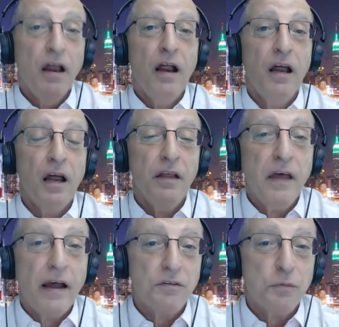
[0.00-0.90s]
And
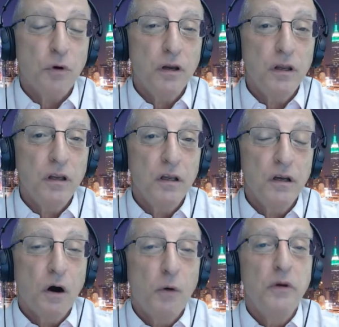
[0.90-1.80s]
that's what it
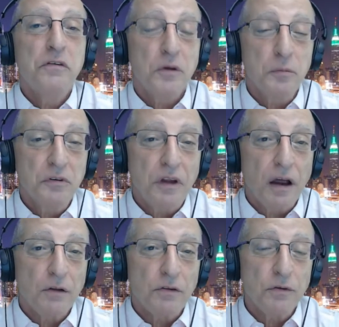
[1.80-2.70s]
always comes
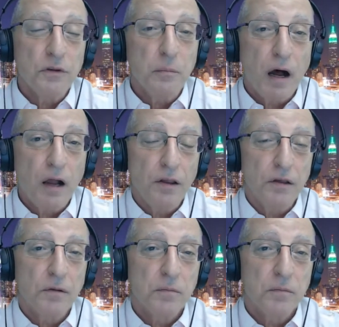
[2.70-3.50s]
down to, the money.